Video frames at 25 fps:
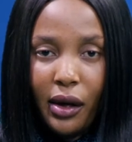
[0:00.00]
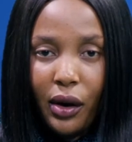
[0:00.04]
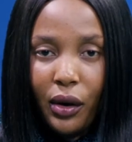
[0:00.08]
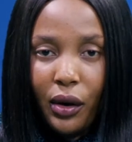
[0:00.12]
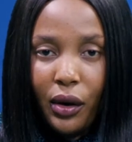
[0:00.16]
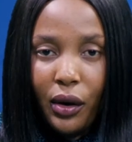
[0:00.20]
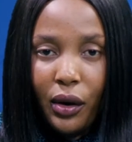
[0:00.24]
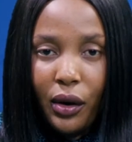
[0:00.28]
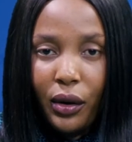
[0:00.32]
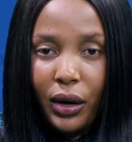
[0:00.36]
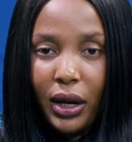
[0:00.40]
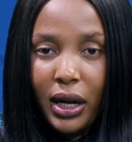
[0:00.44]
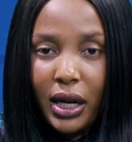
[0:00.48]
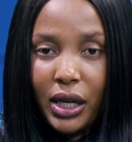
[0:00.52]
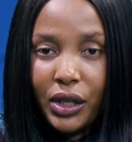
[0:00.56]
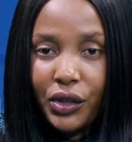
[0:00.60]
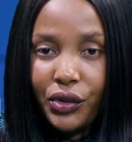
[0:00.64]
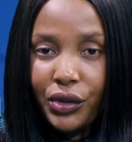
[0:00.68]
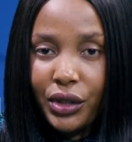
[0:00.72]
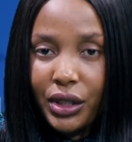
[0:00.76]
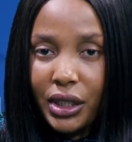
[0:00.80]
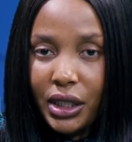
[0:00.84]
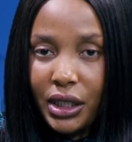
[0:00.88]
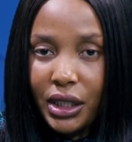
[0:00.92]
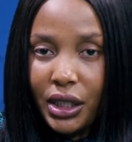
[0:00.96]
And now,
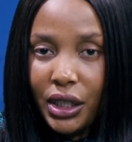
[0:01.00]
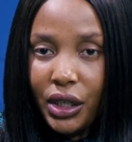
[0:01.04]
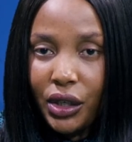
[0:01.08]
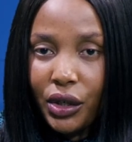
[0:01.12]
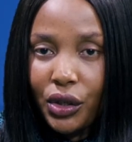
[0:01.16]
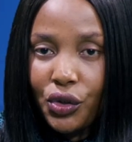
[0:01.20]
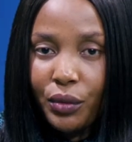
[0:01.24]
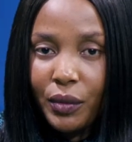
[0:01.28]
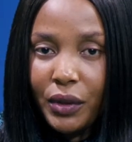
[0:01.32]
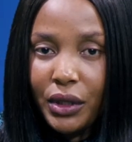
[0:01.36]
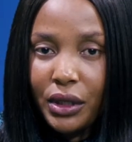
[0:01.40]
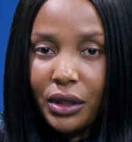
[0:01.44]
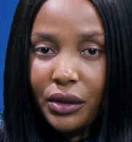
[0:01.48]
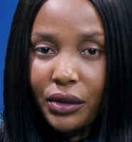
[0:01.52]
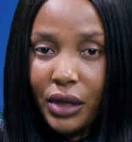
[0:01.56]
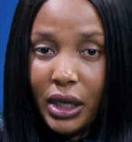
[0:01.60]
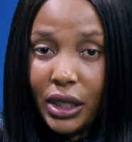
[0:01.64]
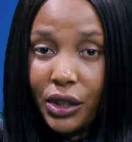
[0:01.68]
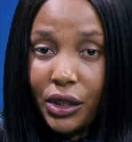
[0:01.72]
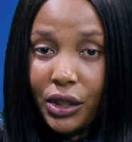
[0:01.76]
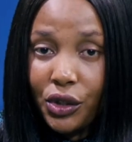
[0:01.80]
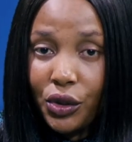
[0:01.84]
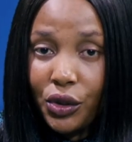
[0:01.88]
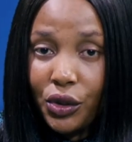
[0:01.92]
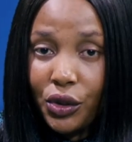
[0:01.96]
electricity
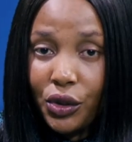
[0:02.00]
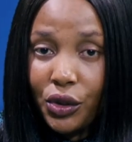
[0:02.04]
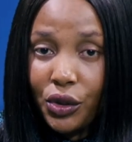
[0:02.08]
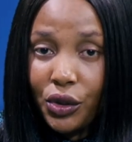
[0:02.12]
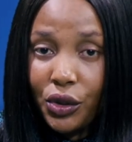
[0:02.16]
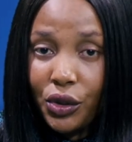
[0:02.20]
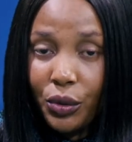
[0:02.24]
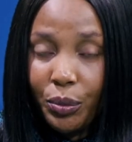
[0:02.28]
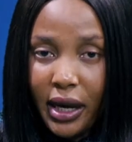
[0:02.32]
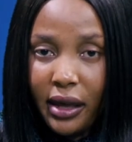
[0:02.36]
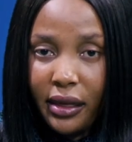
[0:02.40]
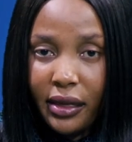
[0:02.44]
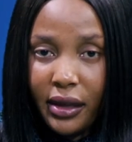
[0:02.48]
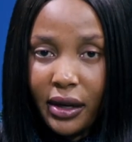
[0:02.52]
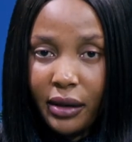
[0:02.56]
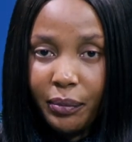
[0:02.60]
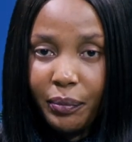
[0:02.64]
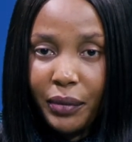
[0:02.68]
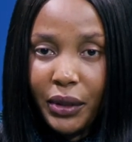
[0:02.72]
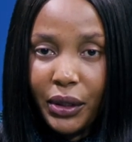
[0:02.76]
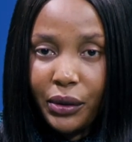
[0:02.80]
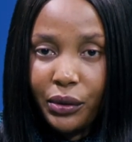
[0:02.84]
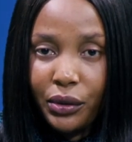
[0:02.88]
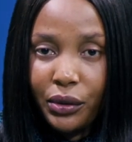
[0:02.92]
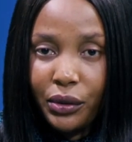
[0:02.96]
consumers yet to pay their
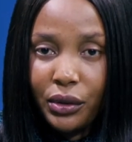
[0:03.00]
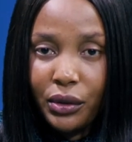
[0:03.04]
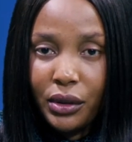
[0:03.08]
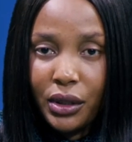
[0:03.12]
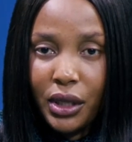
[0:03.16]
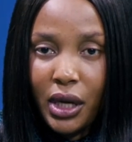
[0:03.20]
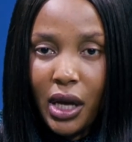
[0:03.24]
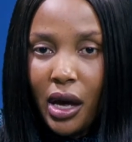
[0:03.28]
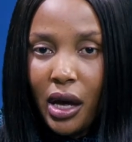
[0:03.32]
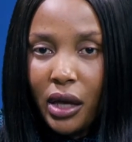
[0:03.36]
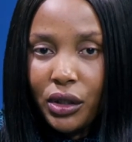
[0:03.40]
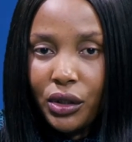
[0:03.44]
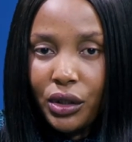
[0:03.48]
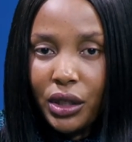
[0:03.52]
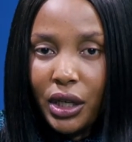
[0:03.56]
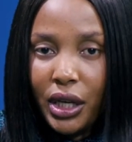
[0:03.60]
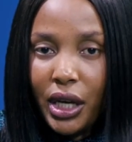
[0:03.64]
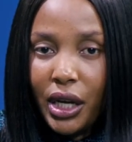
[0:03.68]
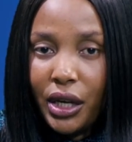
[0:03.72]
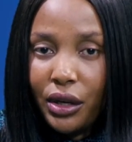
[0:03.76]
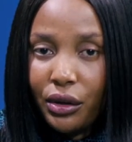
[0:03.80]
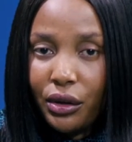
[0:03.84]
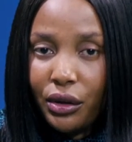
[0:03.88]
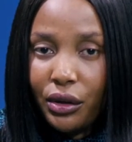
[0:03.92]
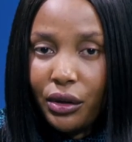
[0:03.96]
bills to
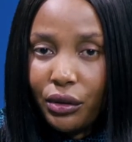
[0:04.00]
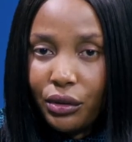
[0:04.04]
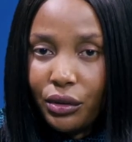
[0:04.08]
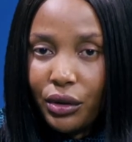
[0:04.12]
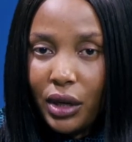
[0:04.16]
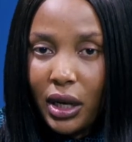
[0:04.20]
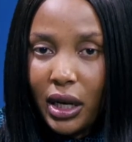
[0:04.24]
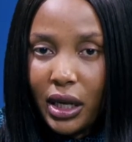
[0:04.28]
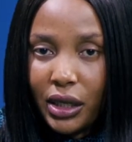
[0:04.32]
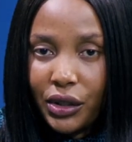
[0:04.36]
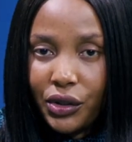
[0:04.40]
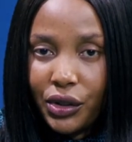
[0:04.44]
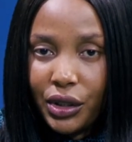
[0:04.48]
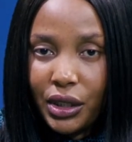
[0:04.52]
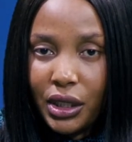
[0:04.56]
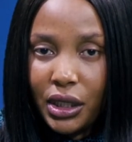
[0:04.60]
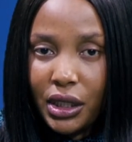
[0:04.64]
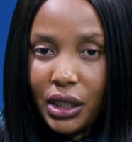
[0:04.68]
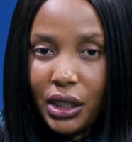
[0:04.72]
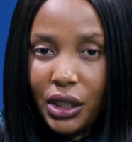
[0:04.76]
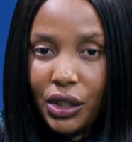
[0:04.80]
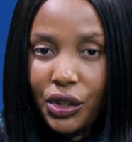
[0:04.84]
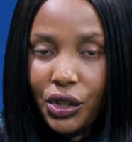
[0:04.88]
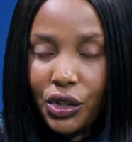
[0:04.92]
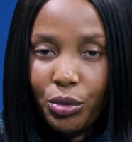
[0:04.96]
the Enugu
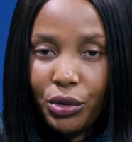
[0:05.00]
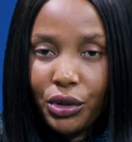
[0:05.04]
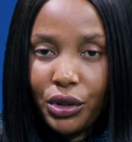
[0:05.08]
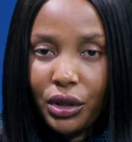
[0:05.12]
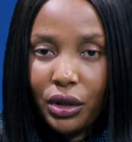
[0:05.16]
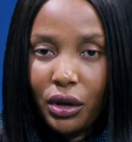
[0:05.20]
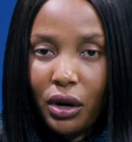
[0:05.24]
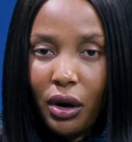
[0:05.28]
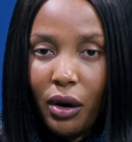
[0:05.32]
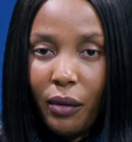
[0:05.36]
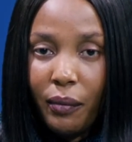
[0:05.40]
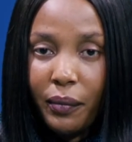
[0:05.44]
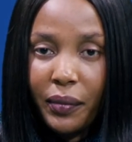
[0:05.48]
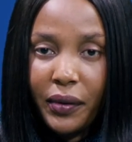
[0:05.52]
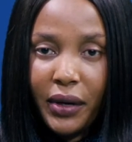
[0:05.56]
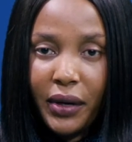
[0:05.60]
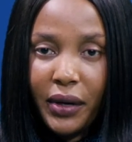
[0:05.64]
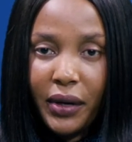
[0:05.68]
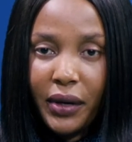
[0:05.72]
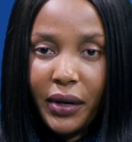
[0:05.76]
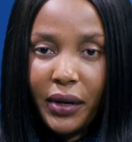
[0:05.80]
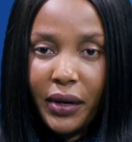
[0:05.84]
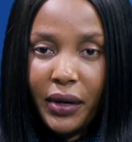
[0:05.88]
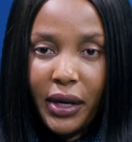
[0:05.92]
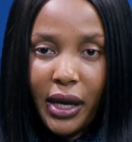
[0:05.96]
Electricity Distribution
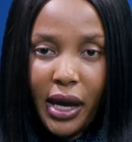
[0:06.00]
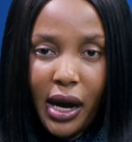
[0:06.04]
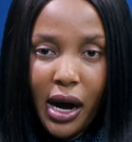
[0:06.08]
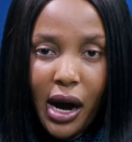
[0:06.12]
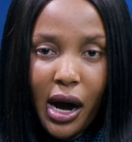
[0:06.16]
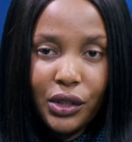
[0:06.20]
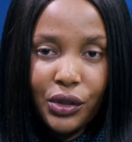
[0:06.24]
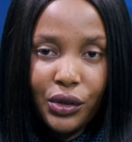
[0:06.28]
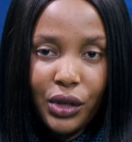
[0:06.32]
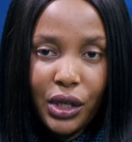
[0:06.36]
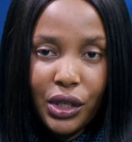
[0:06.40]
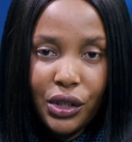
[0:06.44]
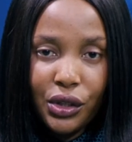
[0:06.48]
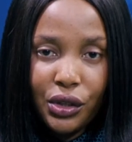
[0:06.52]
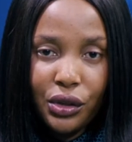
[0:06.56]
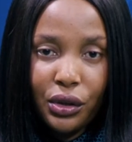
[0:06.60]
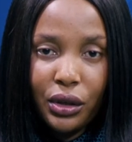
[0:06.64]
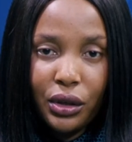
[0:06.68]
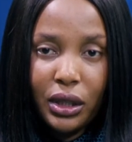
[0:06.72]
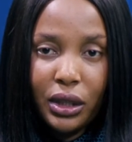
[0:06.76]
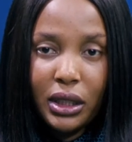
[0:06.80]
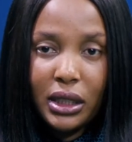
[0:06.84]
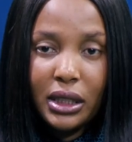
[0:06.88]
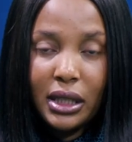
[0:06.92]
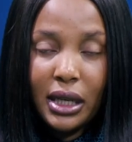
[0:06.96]
Company are to
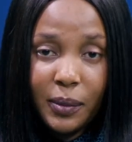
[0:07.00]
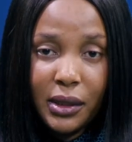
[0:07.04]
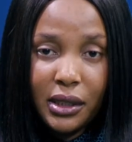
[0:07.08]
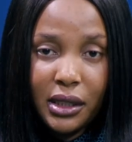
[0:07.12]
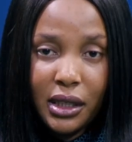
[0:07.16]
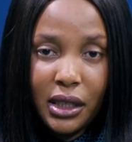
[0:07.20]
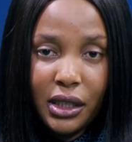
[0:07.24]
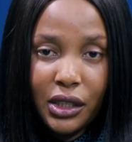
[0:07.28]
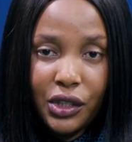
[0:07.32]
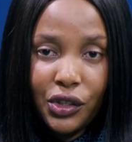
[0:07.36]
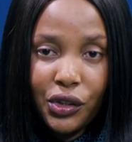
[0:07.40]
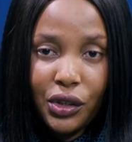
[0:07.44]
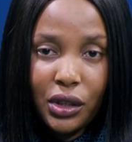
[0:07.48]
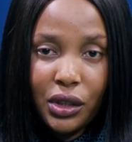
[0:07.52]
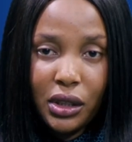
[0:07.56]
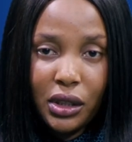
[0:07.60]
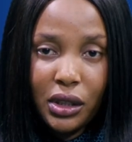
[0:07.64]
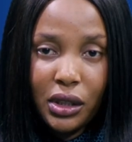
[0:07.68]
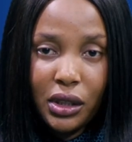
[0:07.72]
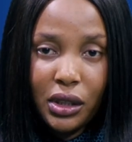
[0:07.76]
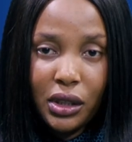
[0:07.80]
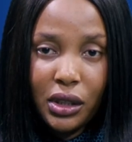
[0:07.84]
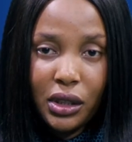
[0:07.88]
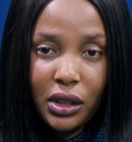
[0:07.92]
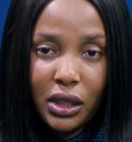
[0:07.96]
enjoy
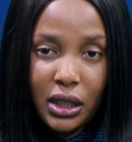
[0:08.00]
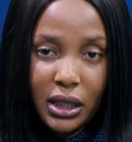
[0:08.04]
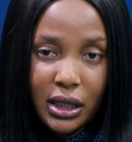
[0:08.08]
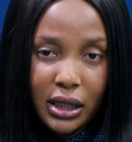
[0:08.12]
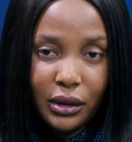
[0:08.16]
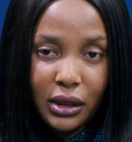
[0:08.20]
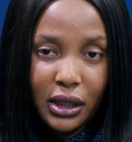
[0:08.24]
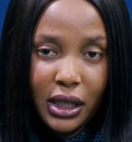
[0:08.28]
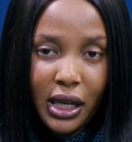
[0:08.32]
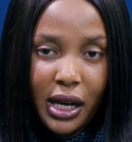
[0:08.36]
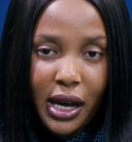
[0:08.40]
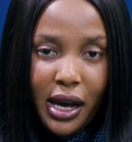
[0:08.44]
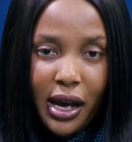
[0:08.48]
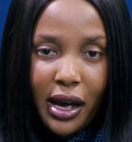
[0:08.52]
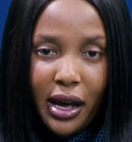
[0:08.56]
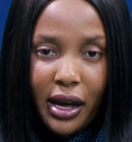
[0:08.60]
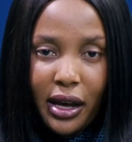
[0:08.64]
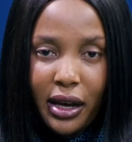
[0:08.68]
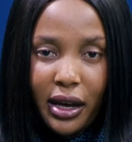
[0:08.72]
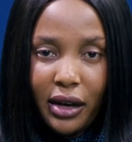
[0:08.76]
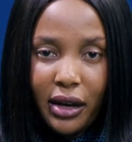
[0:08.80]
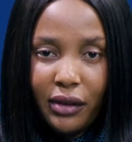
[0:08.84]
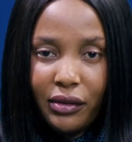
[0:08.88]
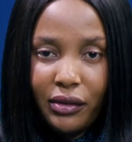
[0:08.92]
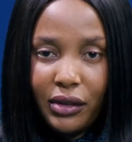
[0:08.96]
30% discount
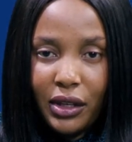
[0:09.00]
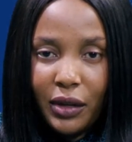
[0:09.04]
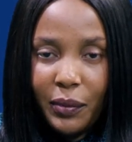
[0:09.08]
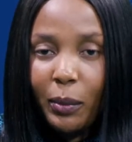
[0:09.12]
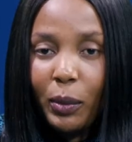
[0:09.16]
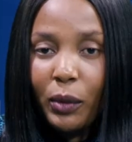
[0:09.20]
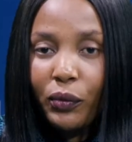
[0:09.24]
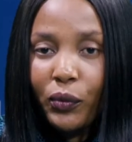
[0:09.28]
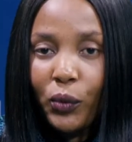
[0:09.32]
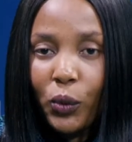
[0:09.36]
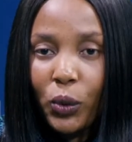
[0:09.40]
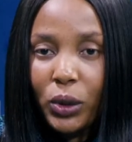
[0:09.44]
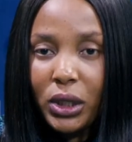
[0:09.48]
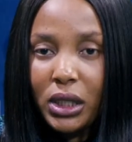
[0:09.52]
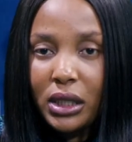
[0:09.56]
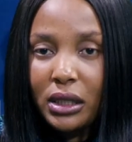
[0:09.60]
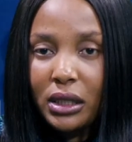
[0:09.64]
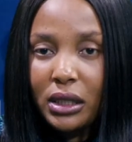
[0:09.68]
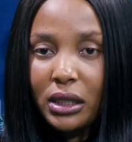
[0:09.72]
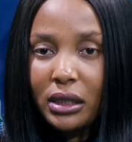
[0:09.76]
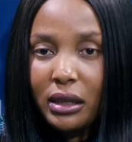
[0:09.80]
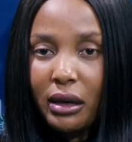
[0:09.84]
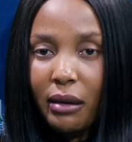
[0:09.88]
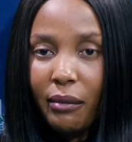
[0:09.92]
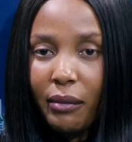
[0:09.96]
if they pay before
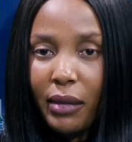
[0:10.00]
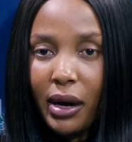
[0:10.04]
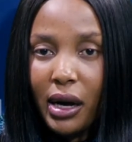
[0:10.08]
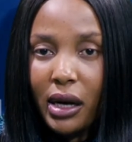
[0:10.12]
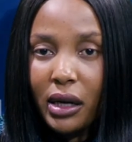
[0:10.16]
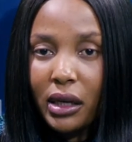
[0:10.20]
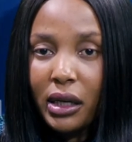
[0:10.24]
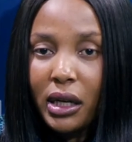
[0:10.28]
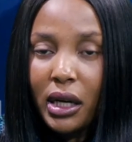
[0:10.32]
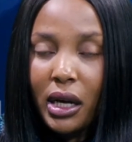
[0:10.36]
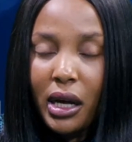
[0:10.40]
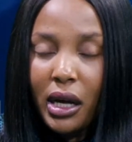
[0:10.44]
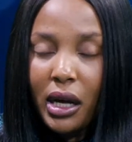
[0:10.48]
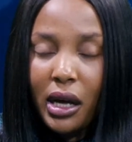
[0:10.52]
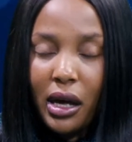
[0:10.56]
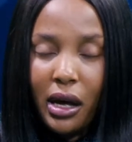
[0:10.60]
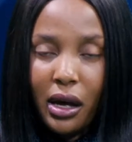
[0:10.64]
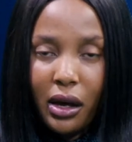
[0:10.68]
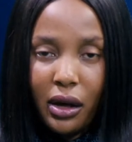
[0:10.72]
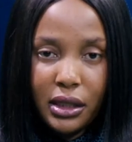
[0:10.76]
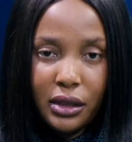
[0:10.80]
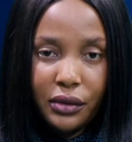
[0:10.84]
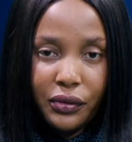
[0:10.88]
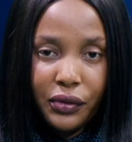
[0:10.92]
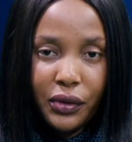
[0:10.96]
December
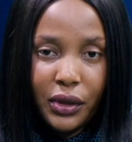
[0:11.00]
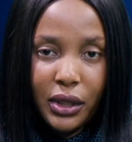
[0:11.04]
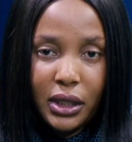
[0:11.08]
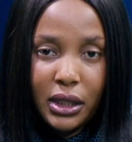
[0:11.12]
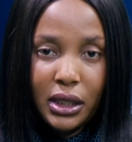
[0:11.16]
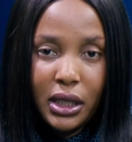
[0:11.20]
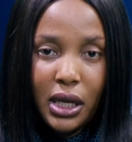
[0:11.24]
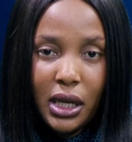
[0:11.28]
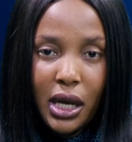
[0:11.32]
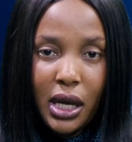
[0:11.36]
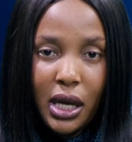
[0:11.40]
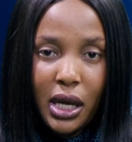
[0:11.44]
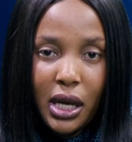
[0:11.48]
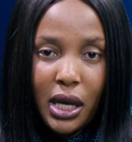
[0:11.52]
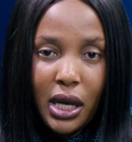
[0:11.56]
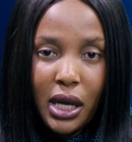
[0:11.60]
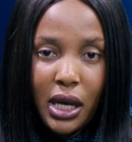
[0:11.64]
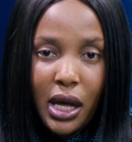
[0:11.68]
31st.